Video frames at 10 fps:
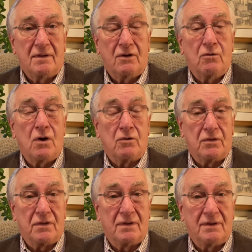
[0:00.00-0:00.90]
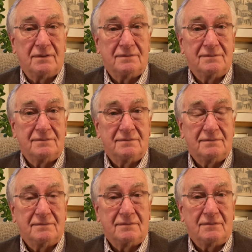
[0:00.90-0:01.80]
Growth.
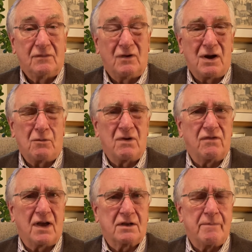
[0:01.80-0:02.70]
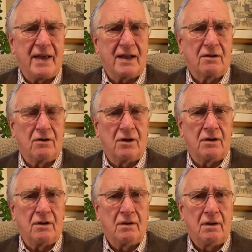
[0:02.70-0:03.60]
When I reflect back
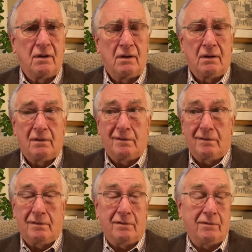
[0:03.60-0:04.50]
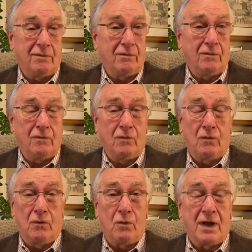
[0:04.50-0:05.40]
on
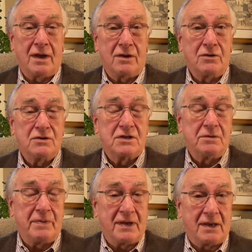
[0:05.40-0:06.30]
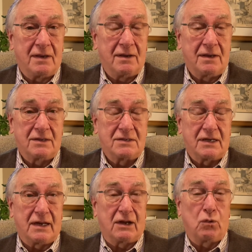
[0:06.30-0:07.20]
the way I used to be, it's
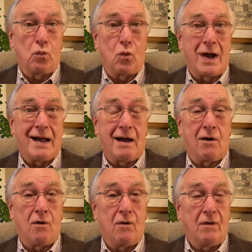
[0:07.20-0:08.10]
like, wow,